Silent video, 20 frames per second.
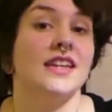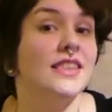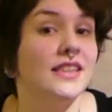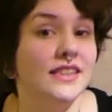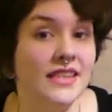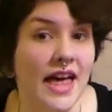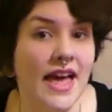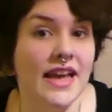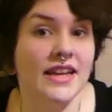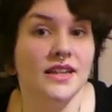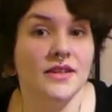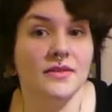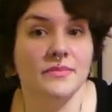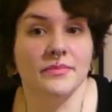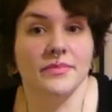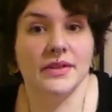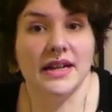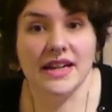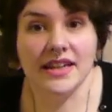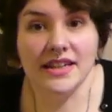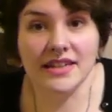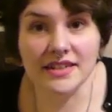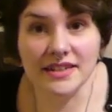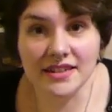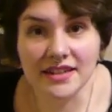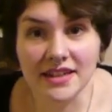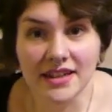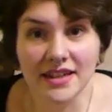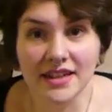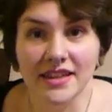in the leg, but
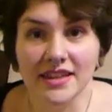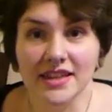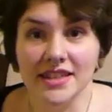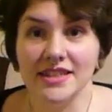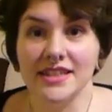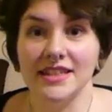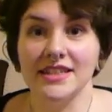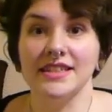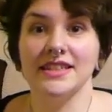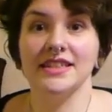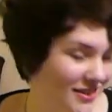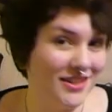this is,